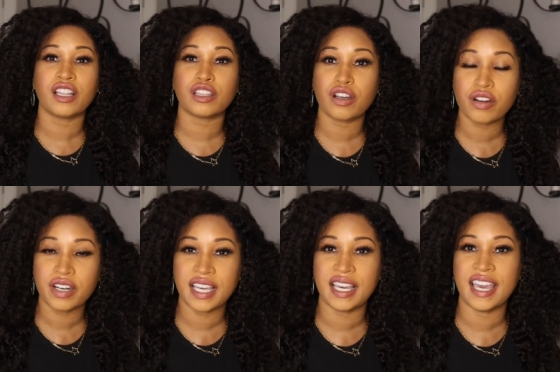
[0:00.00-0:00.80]

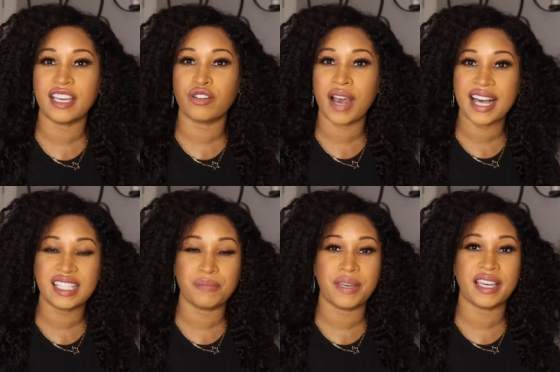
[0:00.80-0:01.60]
learning and
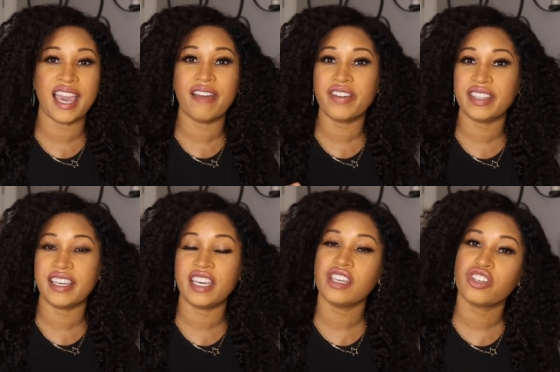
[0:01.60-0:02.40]
grasping
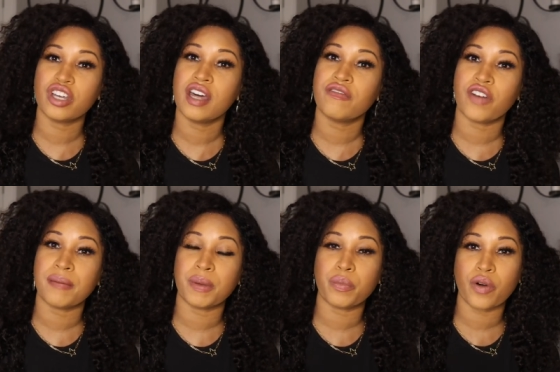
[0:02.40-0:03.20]
everything he could
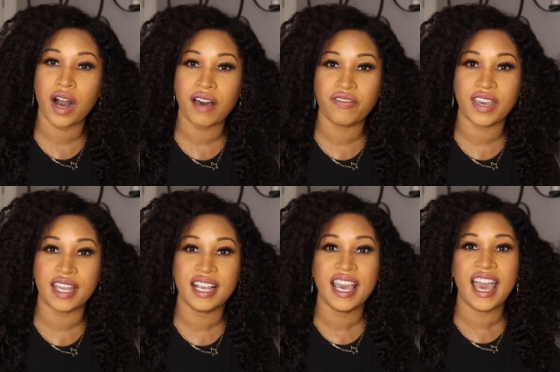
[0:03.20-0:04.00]
from the prophet.